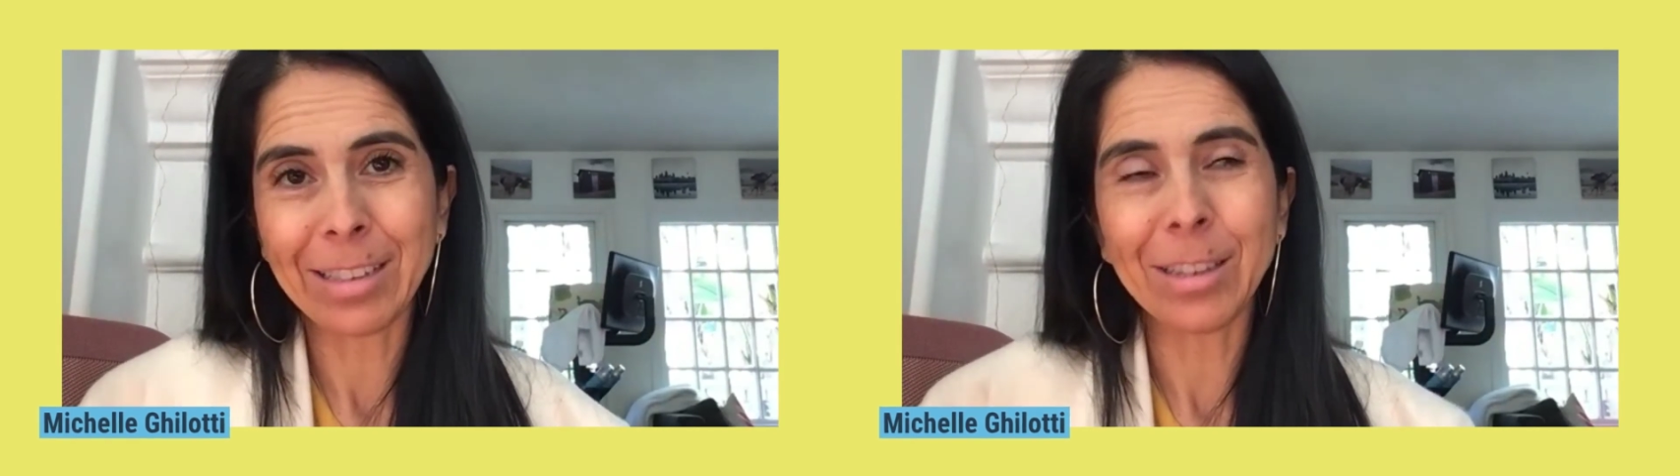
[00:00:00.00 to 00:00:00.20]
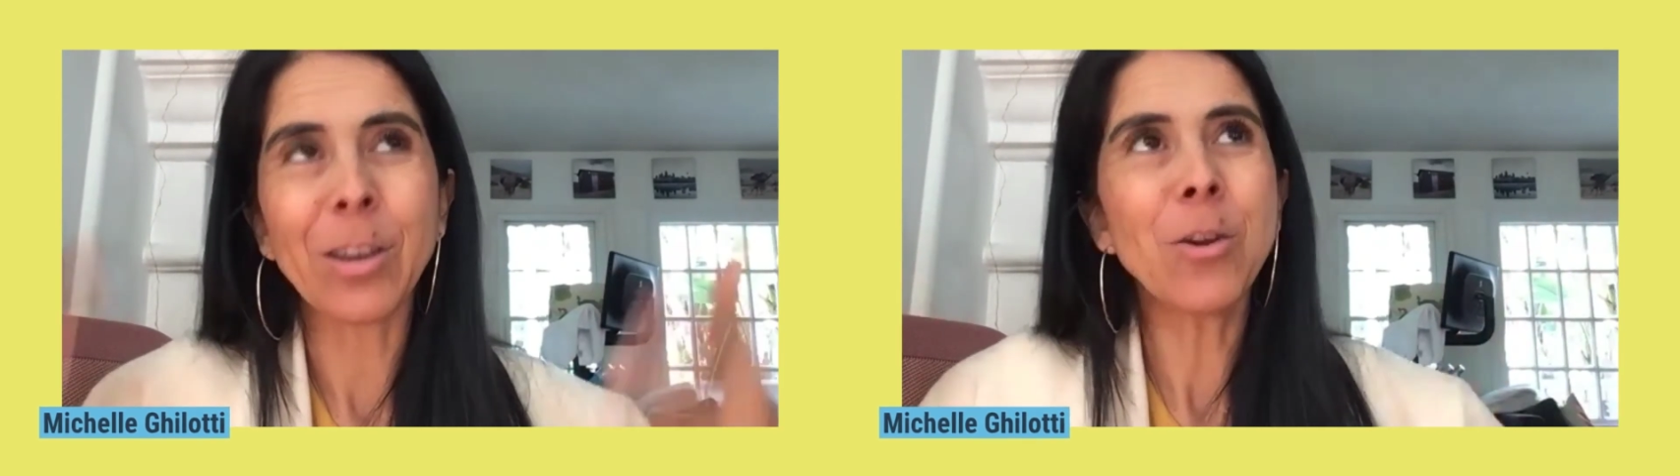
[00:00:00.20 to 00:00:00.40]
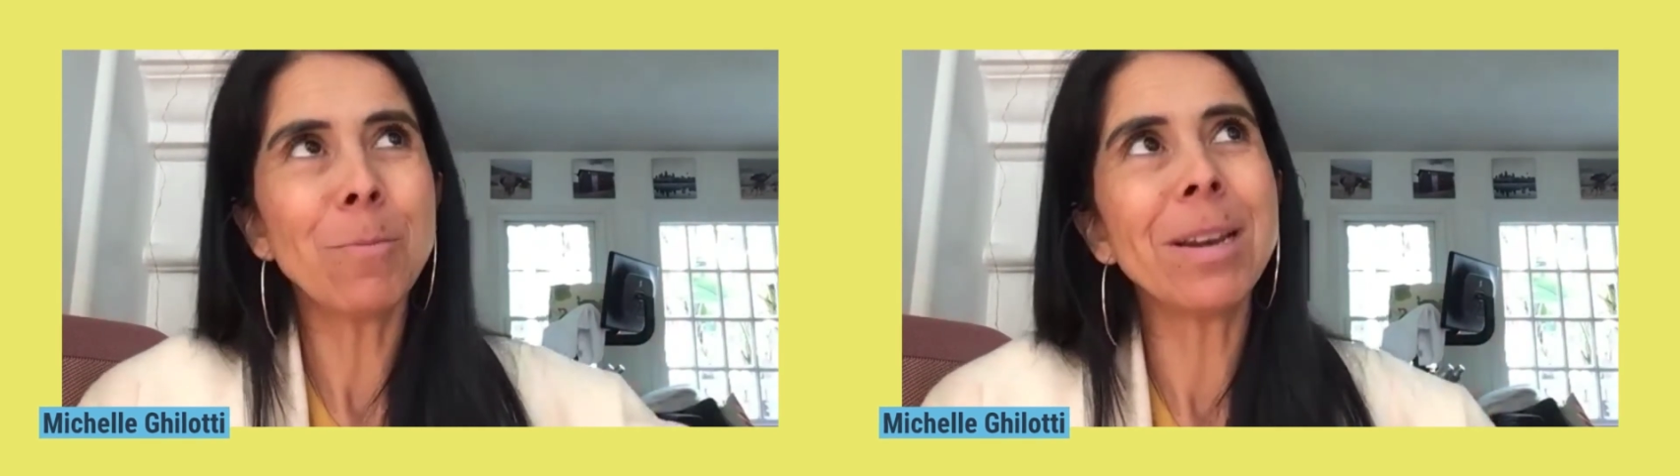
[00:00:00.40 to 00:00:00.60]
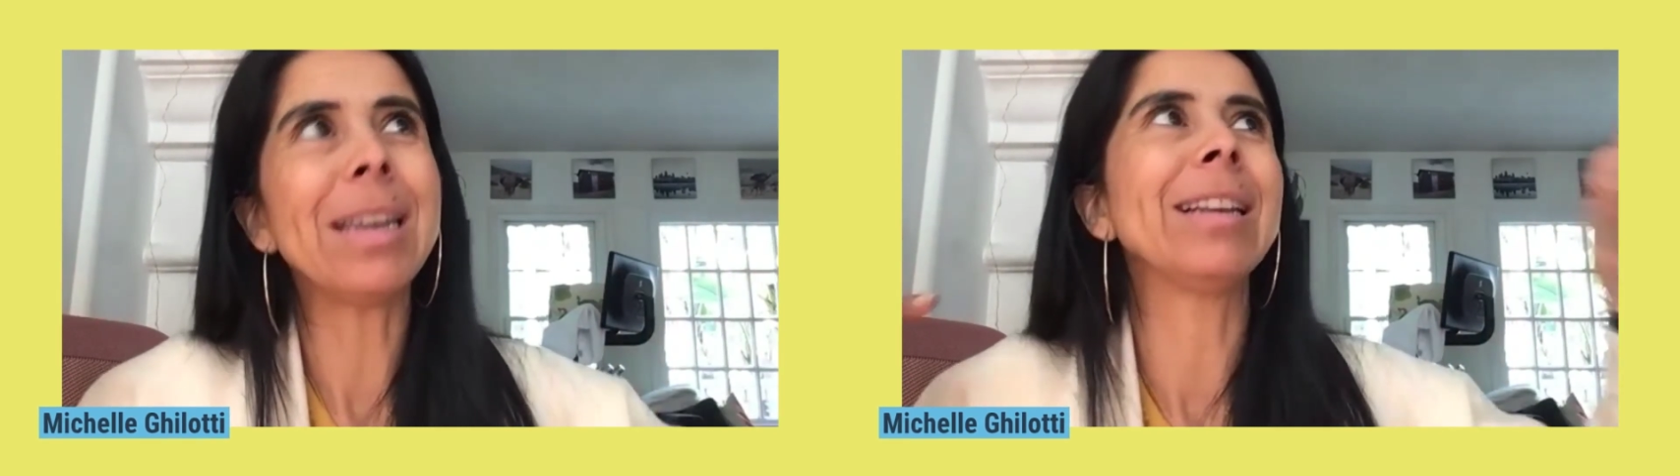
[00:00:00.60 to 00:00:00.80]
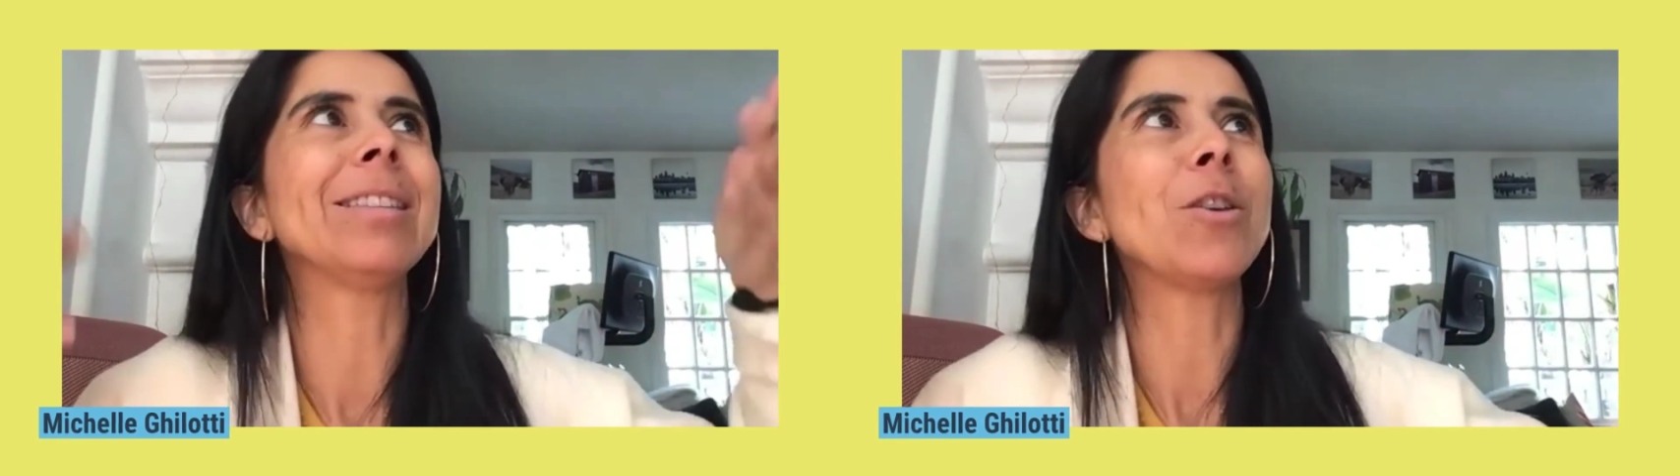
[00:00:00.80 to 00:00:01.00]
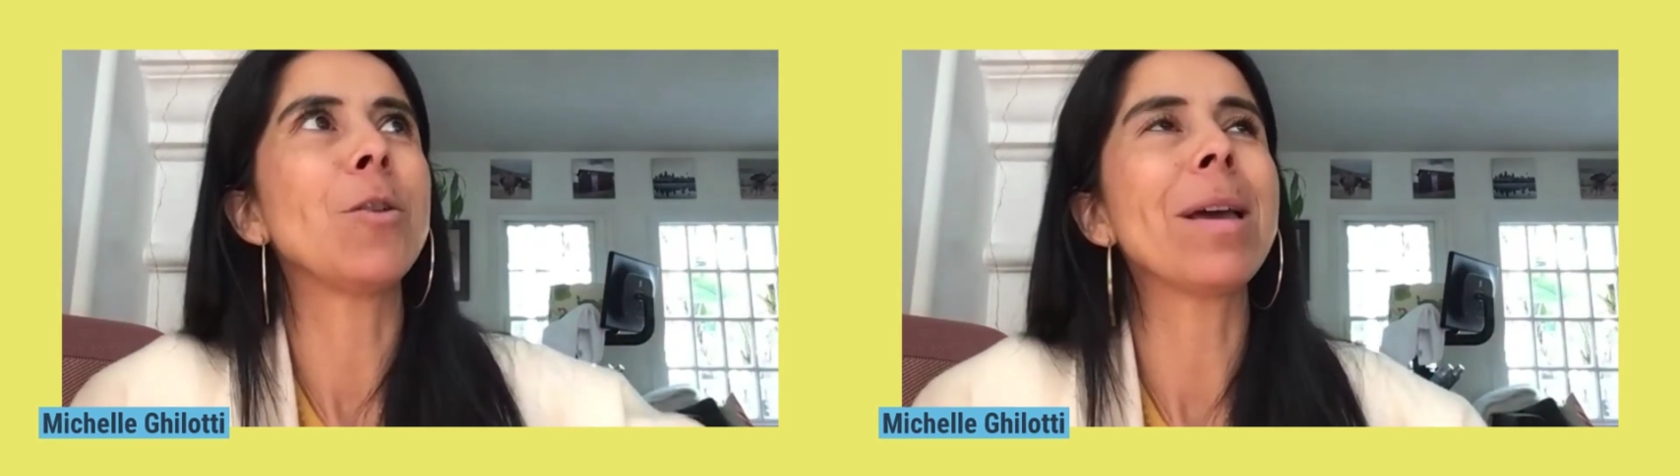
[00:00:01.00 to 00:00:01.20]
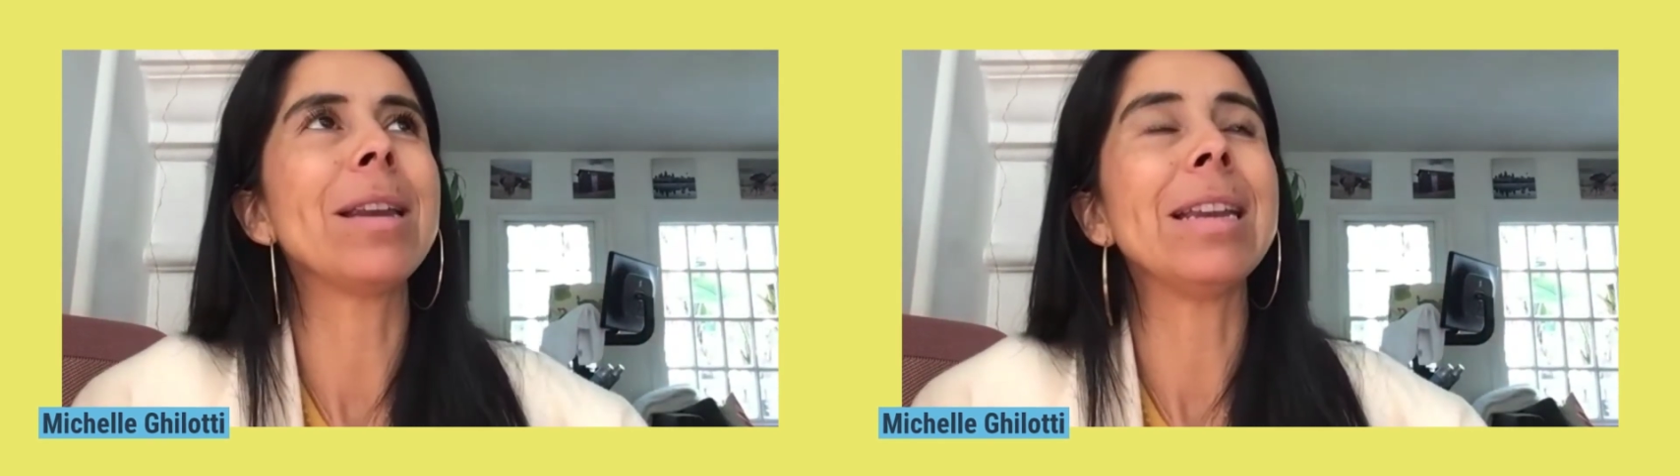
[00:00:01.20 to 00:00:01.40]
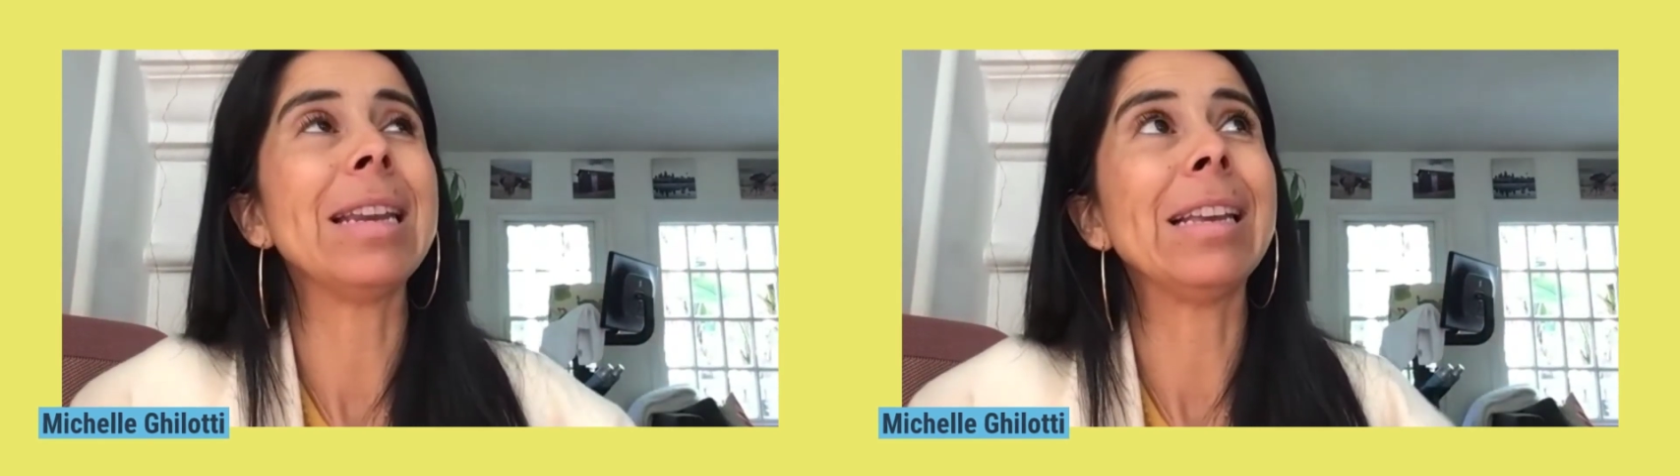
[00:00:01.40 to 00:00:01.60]
It's a human need, it's a
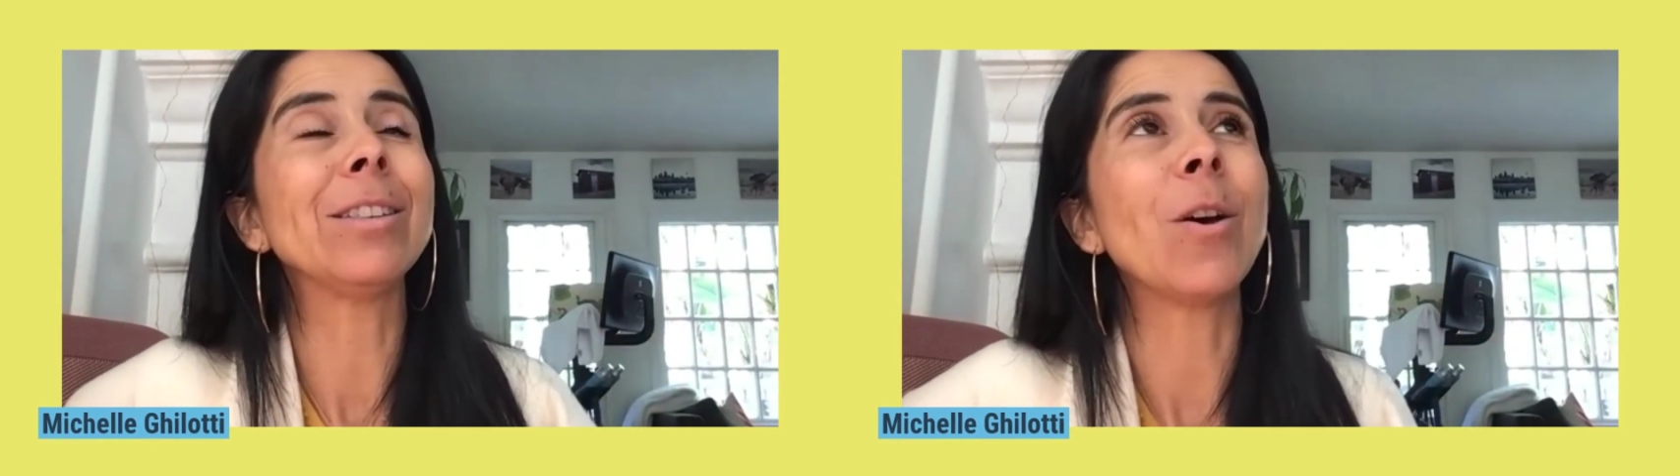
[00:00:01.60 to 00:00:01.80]
humanity need.